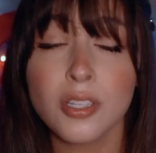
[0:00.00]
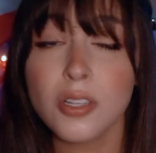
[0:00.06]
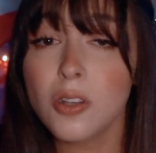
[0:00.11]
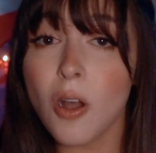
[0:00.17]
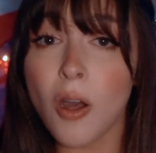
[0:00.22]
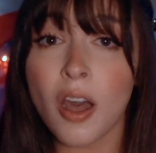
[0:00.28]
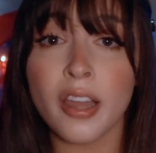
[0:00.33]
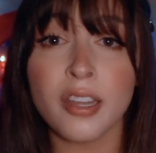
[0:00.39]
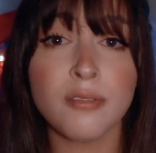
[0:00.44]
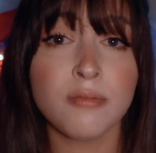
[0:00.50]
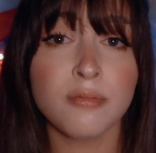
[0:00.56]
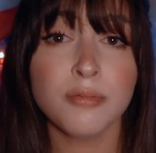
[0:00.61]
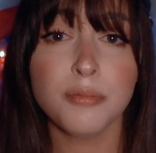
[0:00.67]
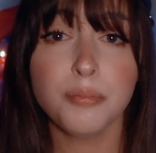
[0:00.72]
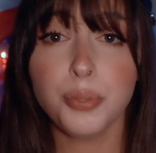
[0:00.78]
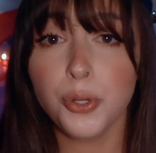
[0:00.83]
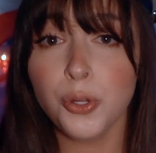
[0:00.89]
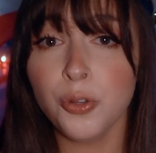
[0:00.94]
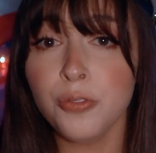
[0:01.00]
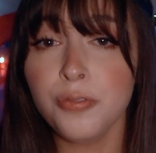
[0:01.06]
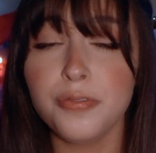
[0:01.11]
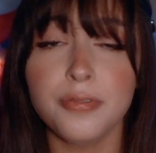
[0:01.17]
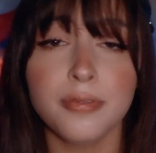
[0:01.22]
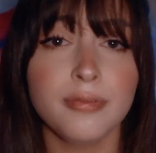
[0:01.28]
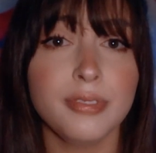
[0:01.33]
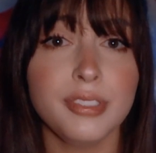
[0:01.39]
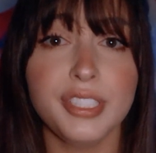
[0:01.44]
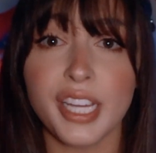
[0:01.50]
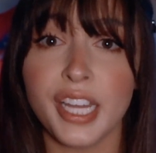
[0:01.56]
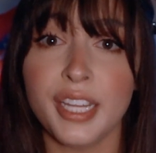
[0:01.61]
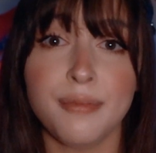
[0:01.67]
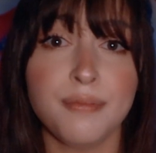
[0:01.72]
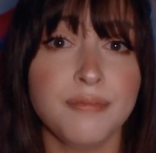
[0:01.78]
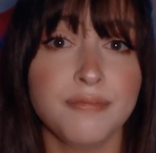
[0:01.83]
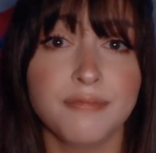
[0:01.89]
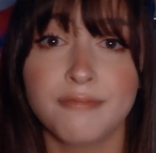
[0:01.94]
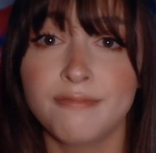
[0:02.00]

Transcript: Gone, poof, done.